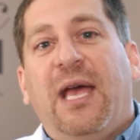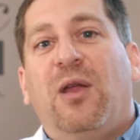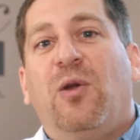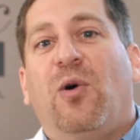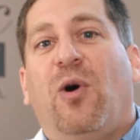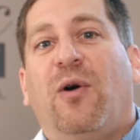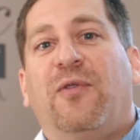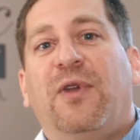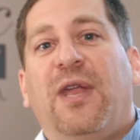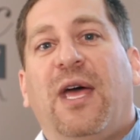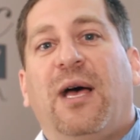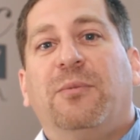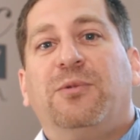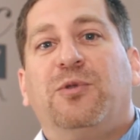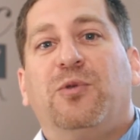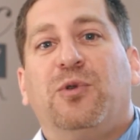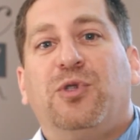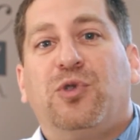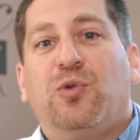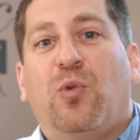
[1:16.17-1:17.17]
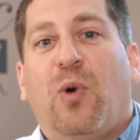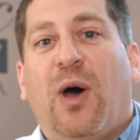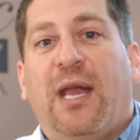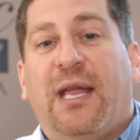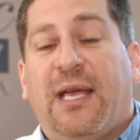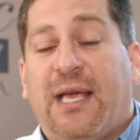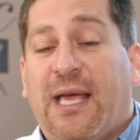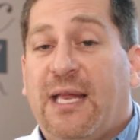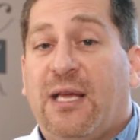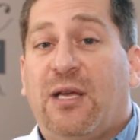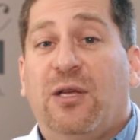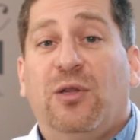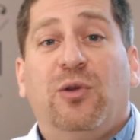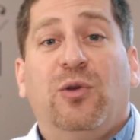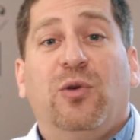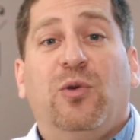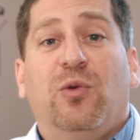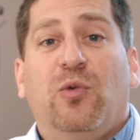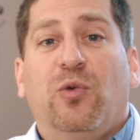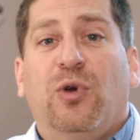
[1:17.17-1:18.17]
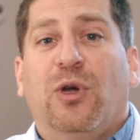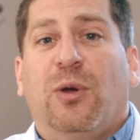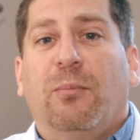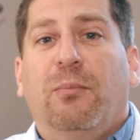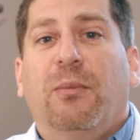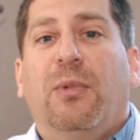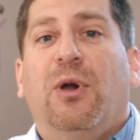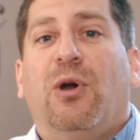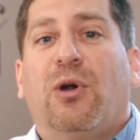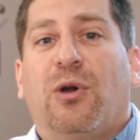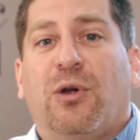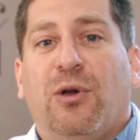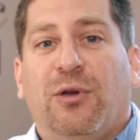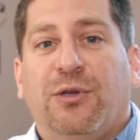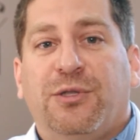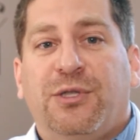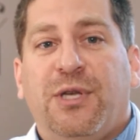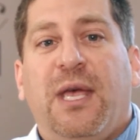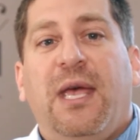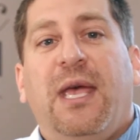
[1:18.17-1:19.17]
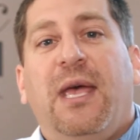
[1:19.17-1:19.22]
it often helps with sweating and it could do real miracles.